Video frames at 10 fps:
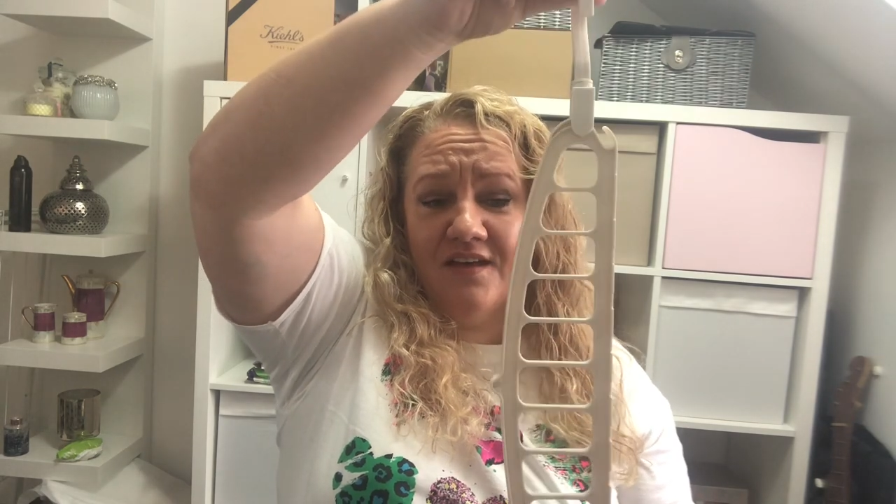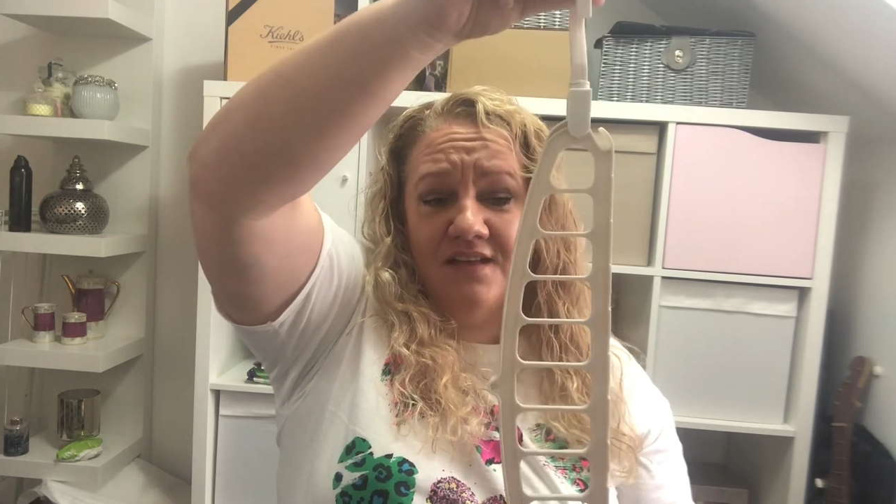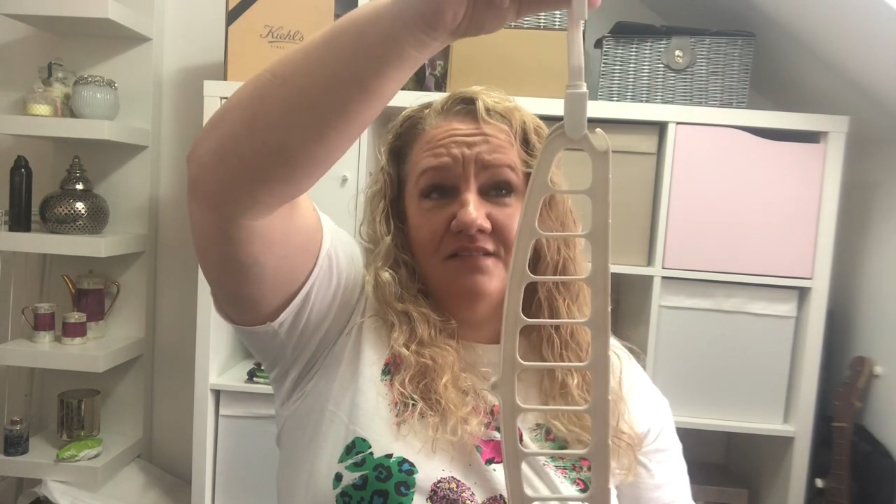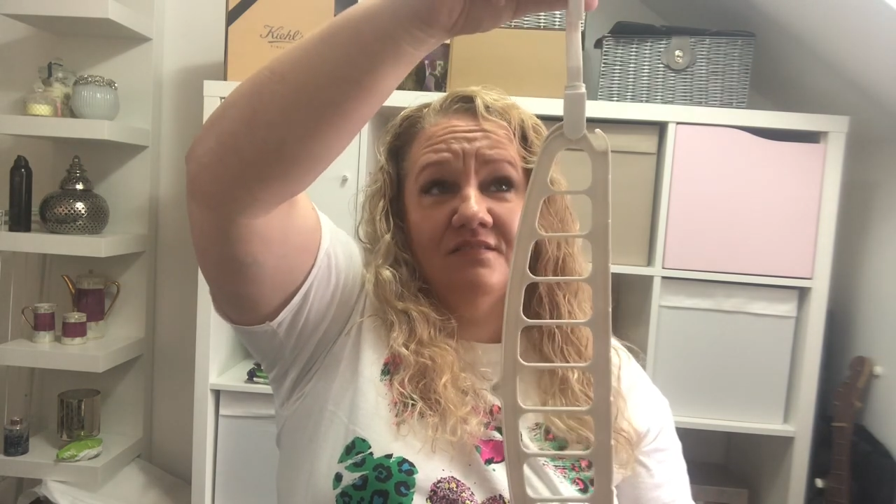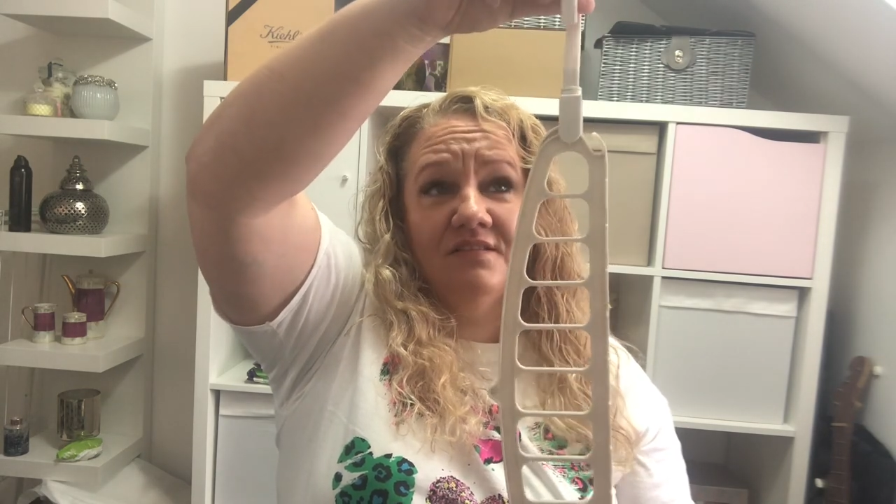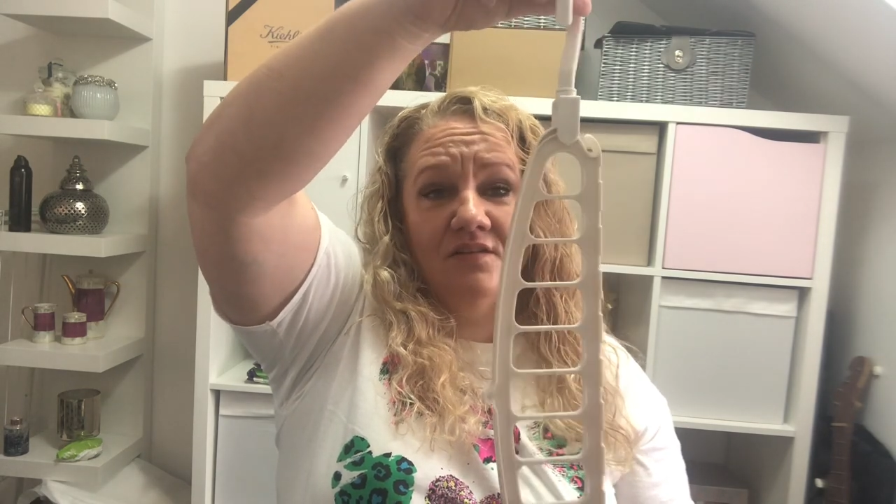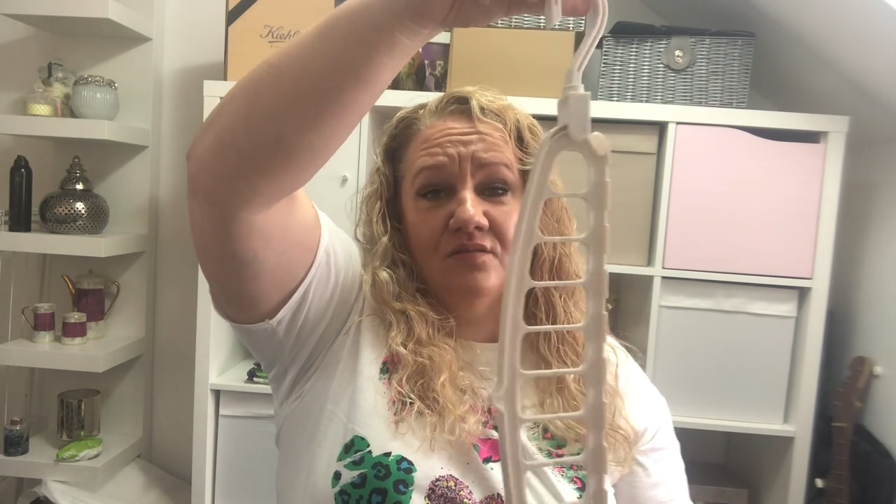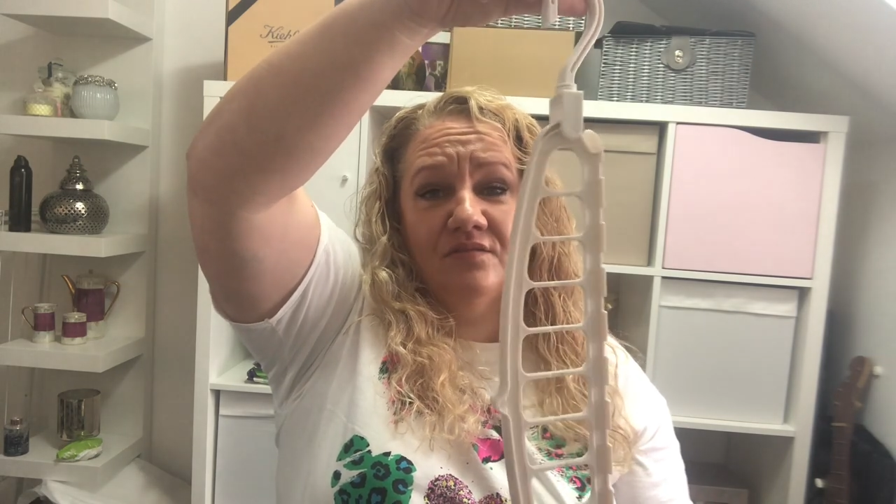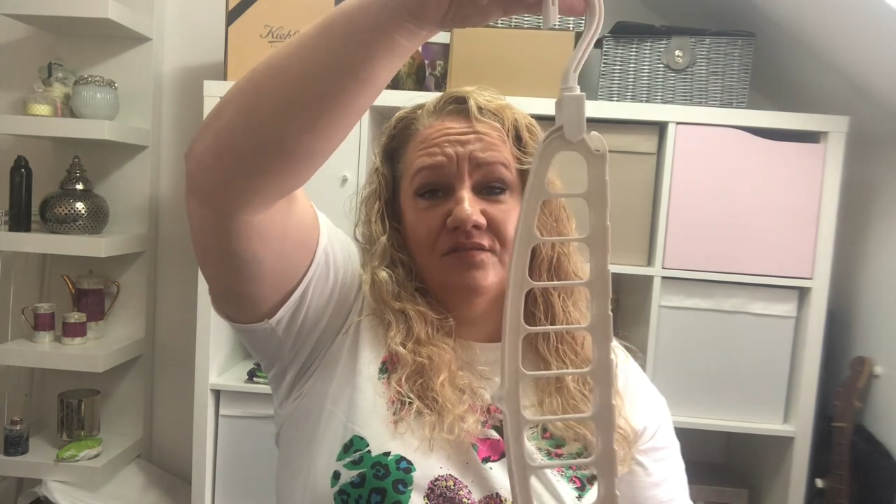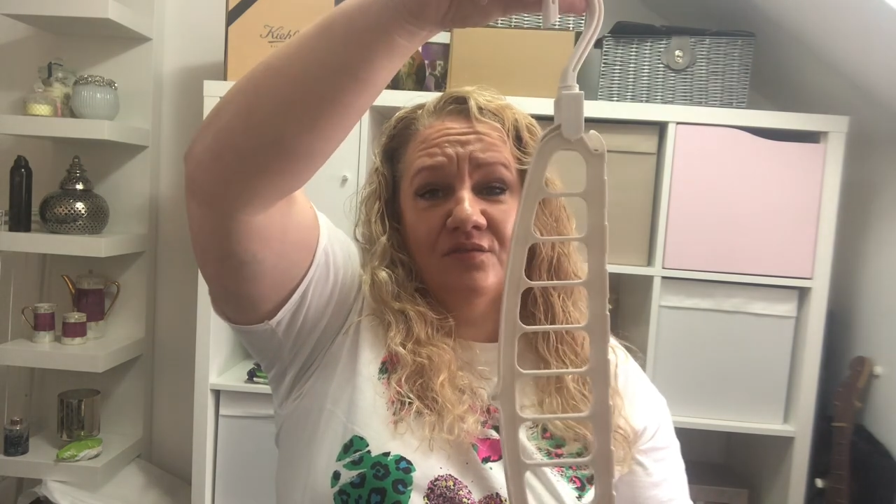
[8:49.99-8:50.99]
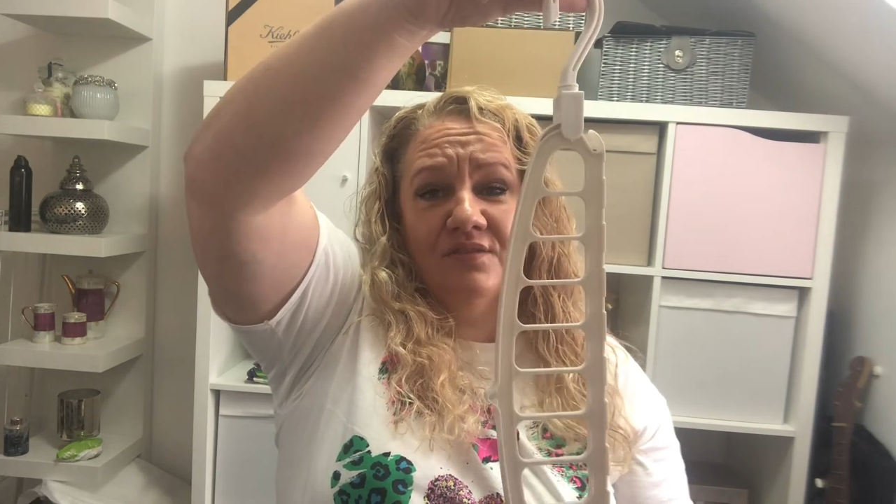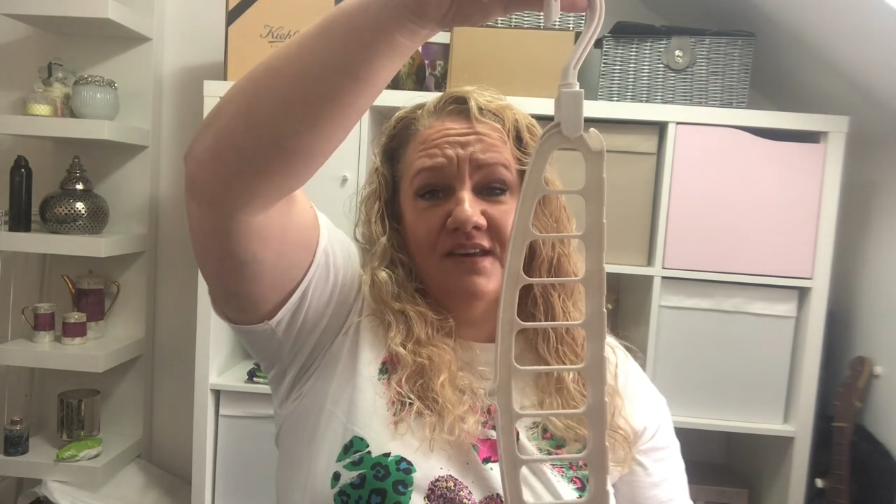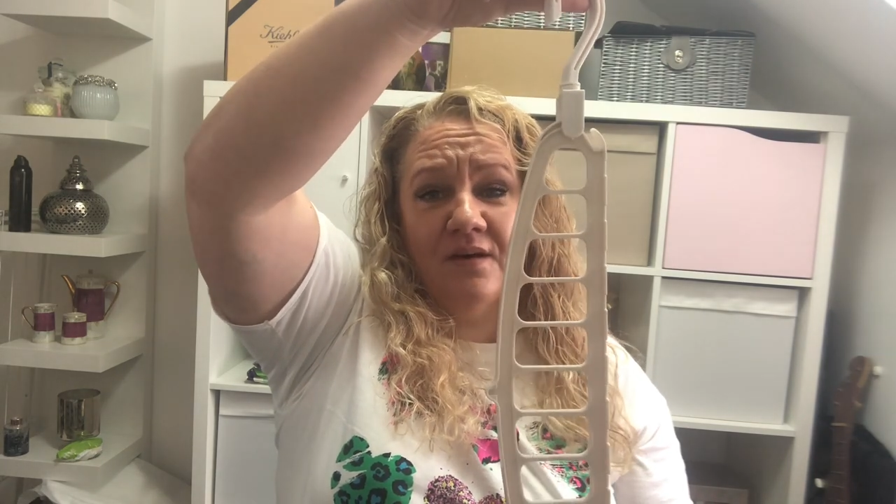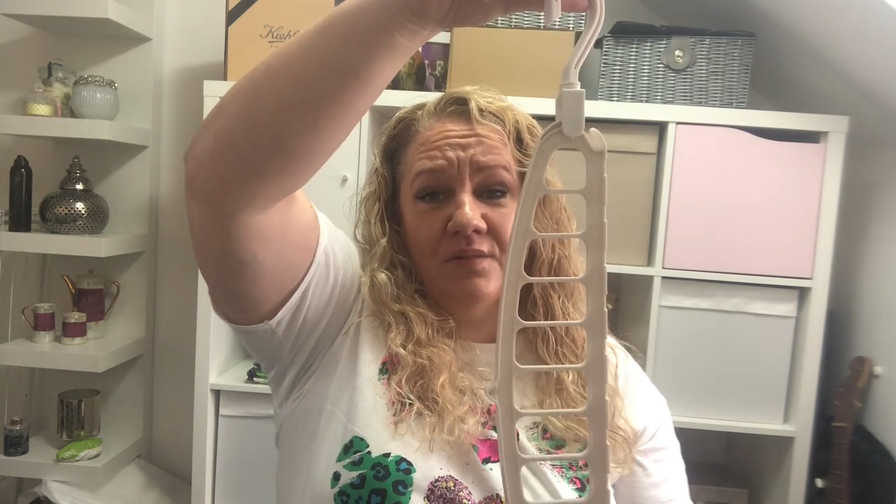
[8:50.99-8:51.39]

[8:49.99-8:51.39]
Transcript: And, you know, don't take